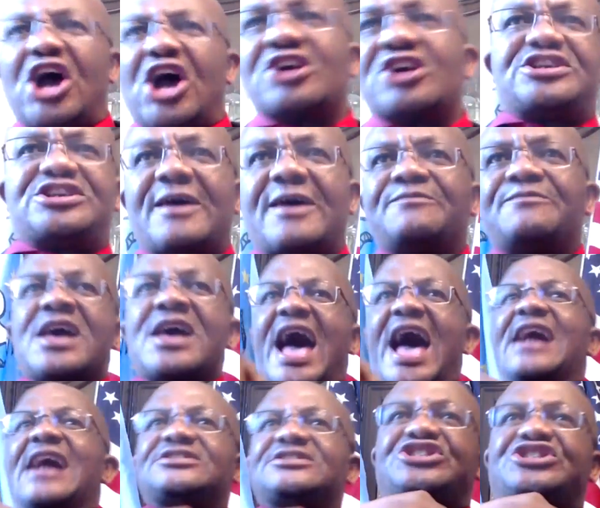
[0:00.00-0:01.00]
shot them
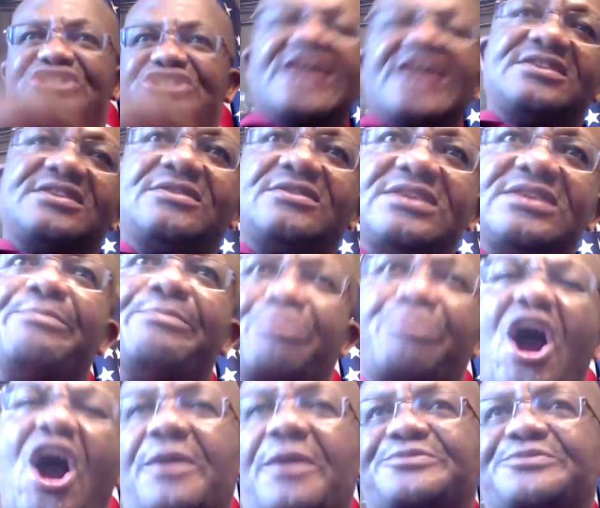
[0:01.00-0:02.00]
and send
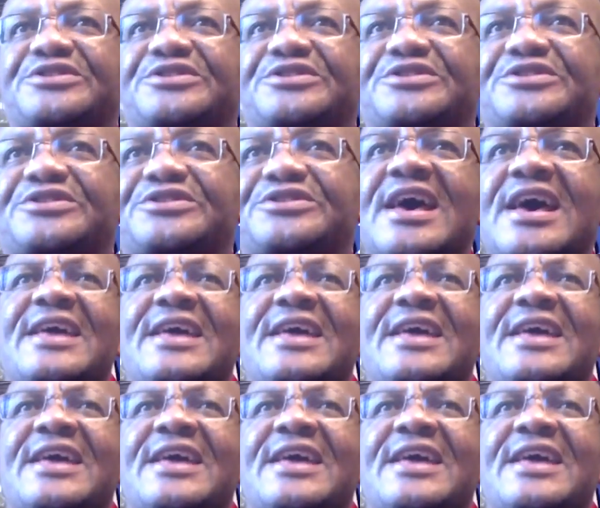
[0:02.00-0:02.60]
the cops.